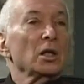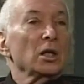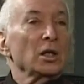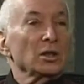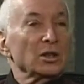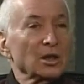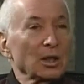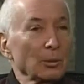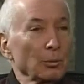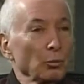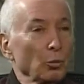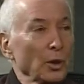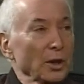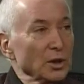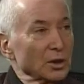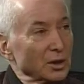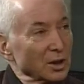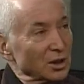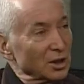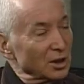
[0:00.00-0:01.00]
In some
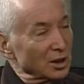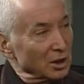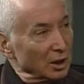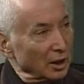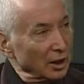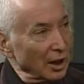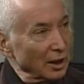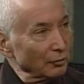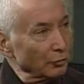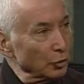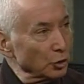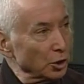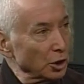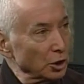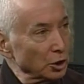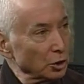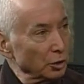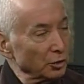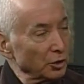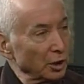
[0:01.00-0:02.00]
ways, this is a
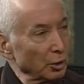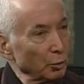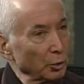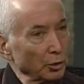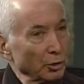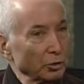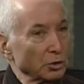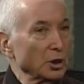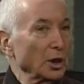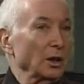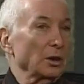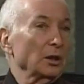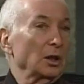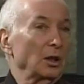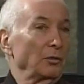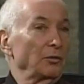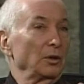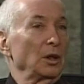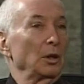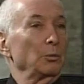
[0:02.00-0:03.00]
conversational thing where they're
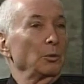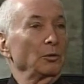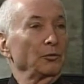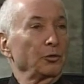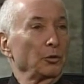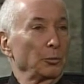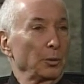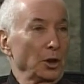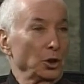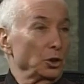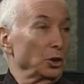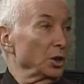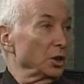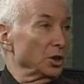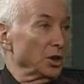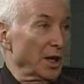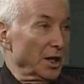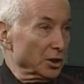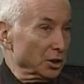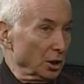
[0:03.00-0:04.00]
giving him information.
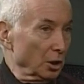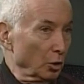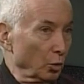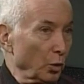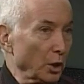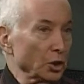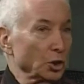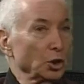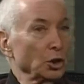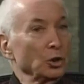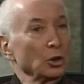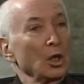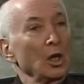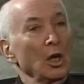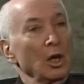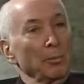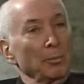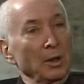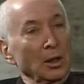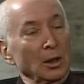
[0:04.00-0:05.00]
He's asking questions,
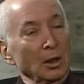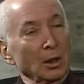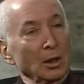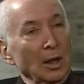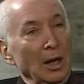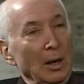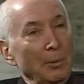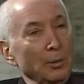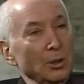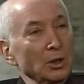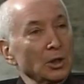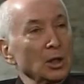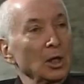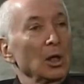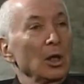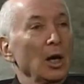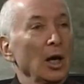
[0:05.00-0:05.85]
making comments.